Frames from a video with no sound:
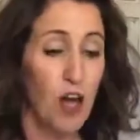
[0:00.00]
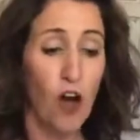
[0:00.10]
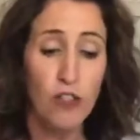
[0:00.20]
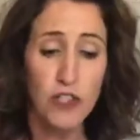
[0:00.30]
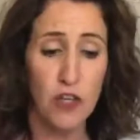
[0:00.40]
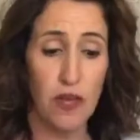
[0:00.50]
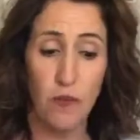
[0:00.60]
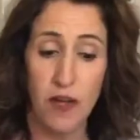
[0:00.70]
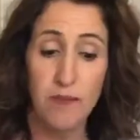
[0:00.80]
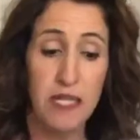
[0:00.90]
Also, they
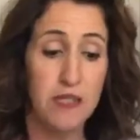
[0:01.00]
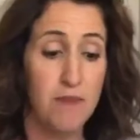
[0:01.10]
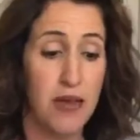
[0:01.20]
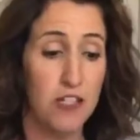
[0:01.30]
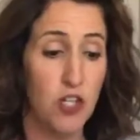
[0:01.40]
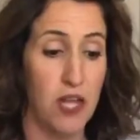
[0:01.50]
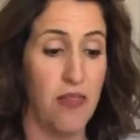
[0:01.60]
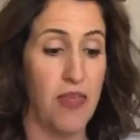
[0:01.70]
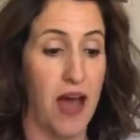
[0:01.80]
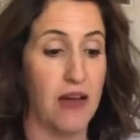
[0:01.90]
wanted me to
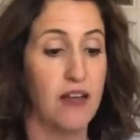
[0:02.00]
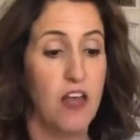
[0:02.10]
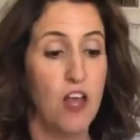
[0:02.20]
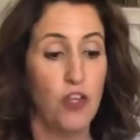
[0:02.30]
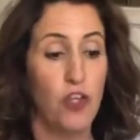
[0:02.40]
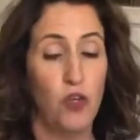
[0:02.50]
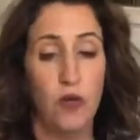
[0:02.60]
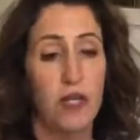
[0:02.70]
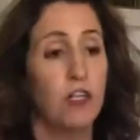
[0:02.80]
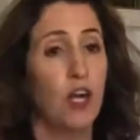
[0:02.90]
mention that you
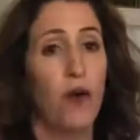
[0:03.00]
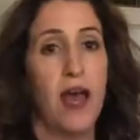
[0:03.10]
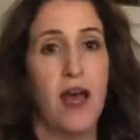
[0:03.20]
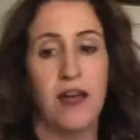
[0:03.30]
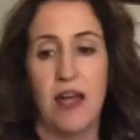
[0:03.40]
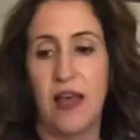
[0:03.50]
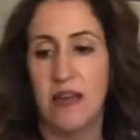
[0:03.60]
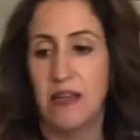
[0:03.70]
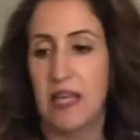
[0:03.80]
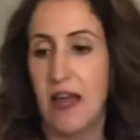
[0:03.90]
can go ahead
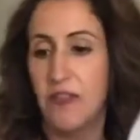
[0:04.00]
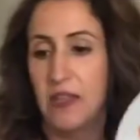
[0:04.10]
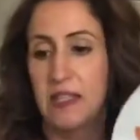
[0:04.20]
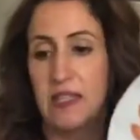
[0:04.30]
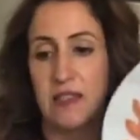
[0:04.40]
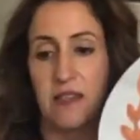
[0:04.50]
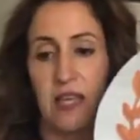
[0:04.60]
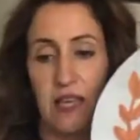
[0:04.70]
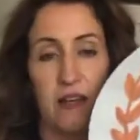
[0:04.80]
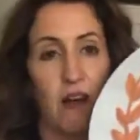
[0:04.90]
and get this
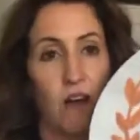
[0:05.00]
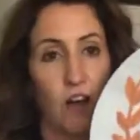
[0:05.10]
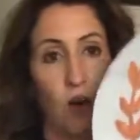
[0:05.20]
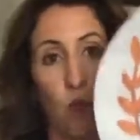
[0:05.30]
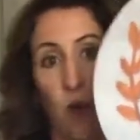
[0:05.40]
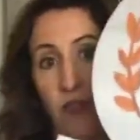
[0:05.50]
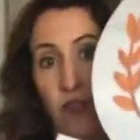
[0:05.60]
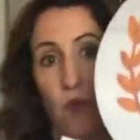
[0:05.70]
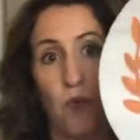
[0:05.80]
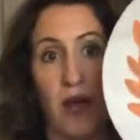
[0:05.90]
kit with
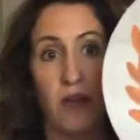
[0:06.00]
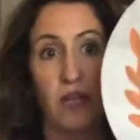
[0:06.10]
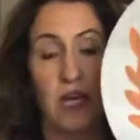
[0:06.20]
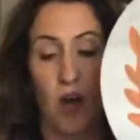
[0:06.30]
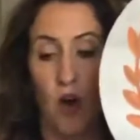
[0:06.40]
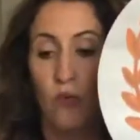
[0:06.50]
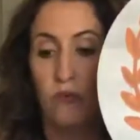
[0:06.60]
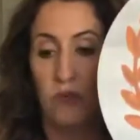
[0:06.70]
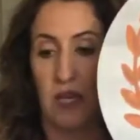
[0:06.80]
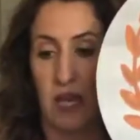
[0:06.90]
the railing
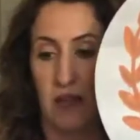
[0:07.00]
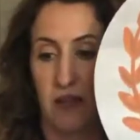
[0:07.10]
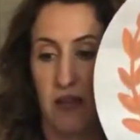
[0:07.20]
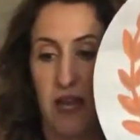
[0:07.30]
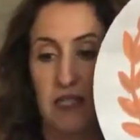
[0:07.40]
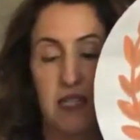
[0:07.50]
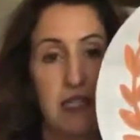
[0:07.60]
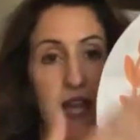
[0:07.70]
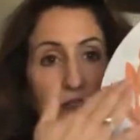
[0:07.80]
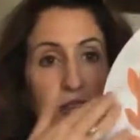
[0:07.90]
only. It
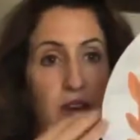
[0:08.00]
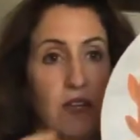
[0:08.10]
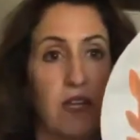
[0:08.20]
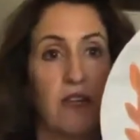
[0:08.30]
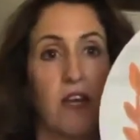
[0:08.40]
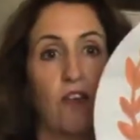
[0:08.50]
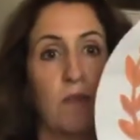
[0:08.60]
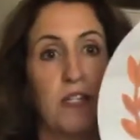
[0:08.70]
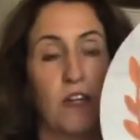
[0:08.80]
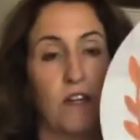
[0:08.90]
doesn't have to have any of the other
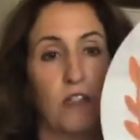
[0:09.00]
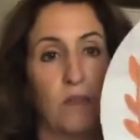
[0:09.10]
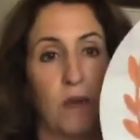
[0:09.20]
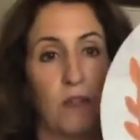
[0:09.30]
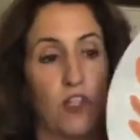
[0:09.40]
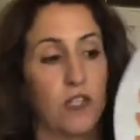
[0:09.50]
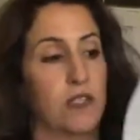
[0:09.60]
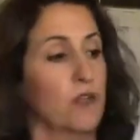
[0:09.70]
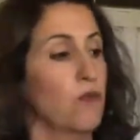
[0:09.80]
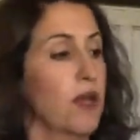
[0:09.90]
materials, but with
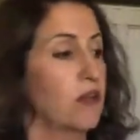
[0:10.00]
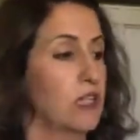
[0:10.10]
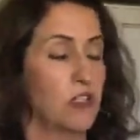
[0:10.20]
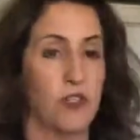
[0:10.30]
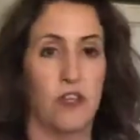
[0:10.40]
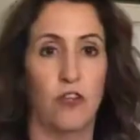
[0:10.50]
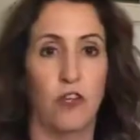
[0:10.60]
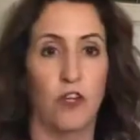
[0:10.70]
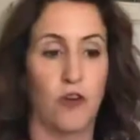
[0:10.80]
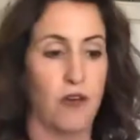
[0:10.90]
just the railing so that you
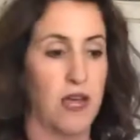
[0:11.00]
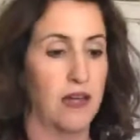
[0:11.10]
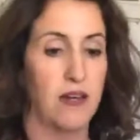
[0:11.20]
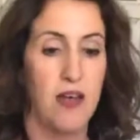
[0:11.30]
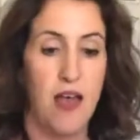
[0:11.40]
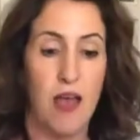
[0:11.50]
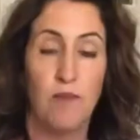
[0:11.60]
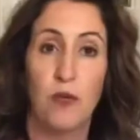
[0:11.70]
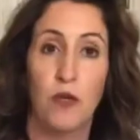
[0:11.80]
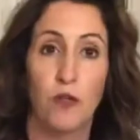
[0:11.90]
can create a
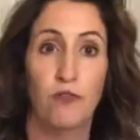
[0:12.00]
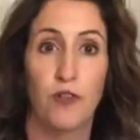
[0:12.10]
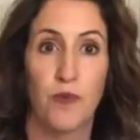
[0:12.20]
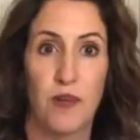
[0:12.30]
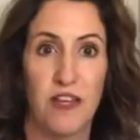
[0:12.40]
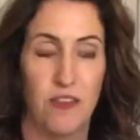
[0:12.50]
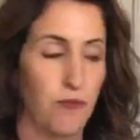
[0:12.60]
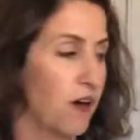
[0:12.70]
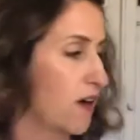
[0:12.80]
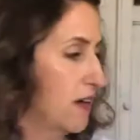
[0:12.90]
beautiful wreath
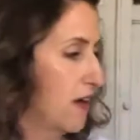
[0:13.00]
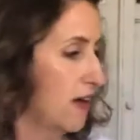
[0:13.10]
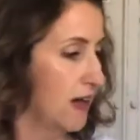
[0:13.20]
on,